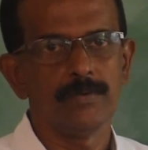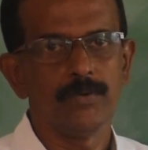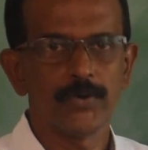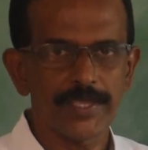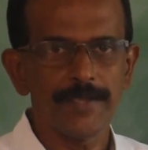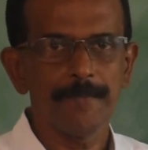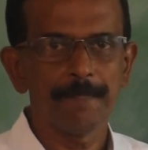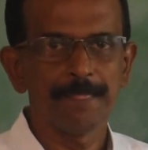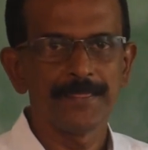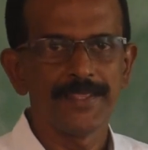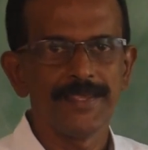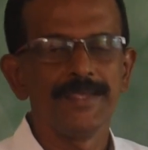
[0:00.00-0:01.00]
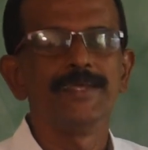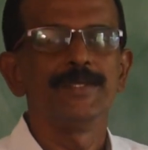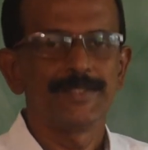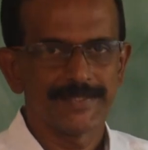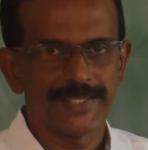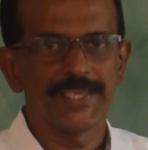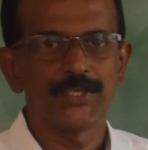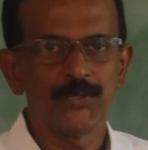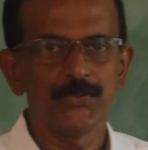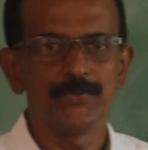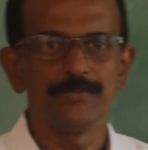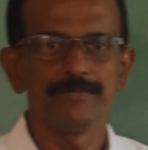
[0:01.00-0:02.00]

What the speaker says: Okay? Thank you.